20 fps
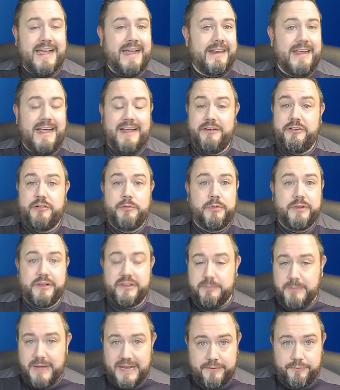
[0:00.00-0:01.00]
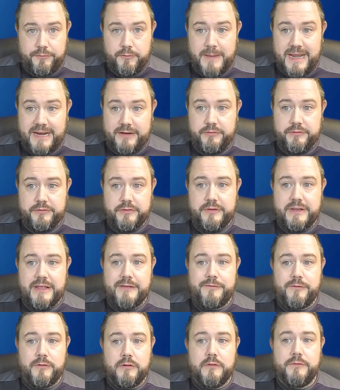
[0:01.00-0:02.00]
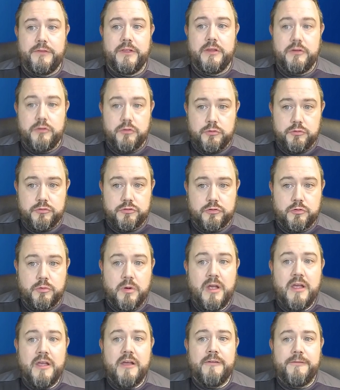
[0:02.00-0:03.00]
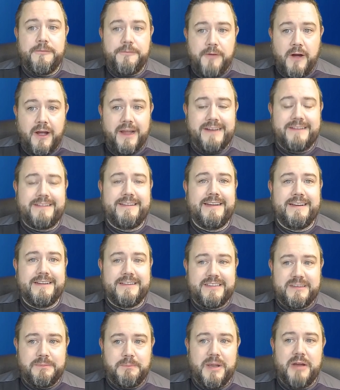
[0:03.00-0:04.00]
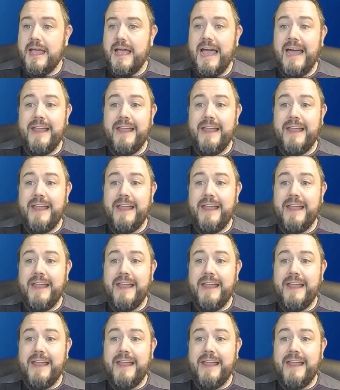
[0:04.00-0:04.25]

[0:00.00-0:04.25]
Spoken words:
and as you would expect from Accrington, they're full of the usual fighting spirit,